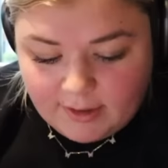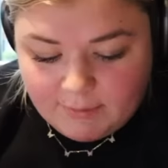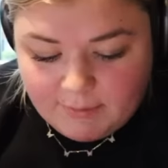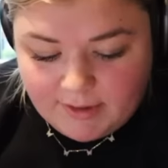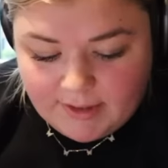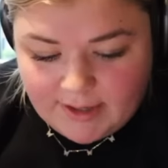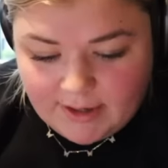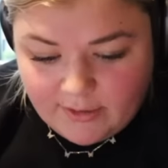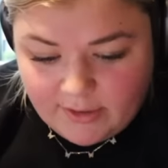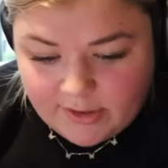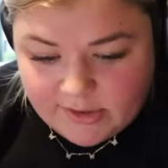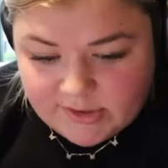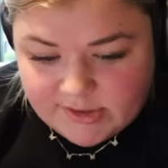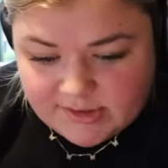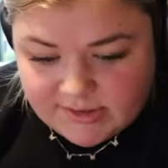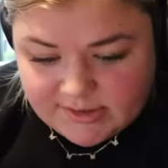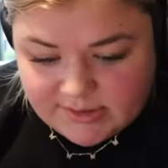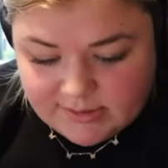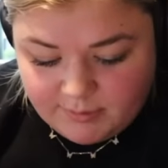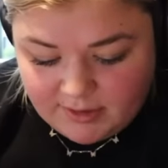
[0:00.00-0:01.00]
Okay, but now I
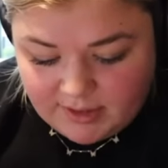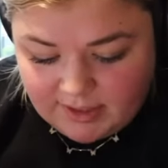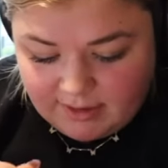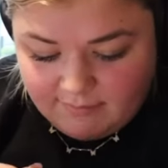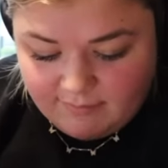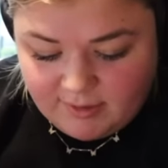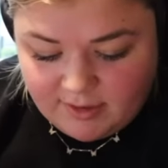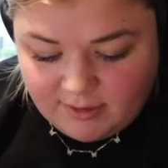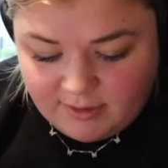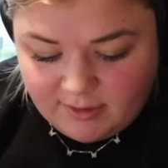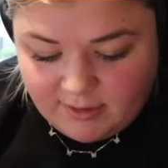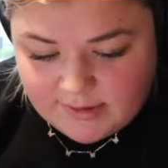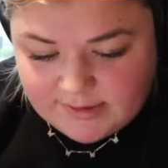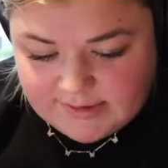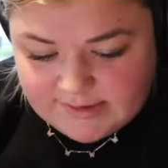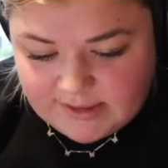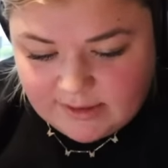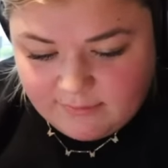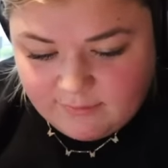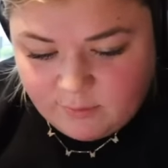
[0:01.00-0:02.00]
just became very
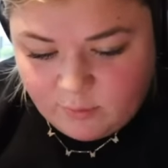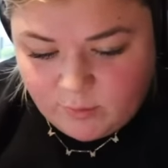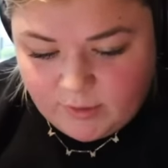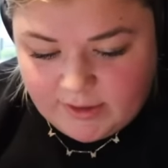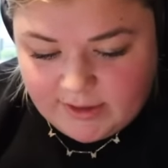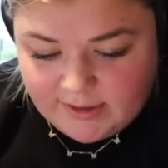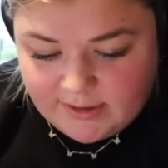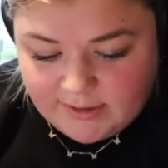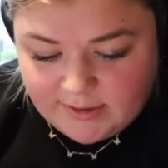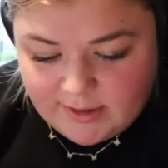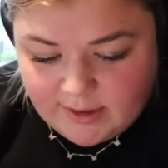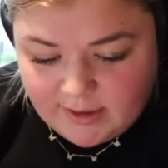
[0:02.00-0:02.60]
self-aware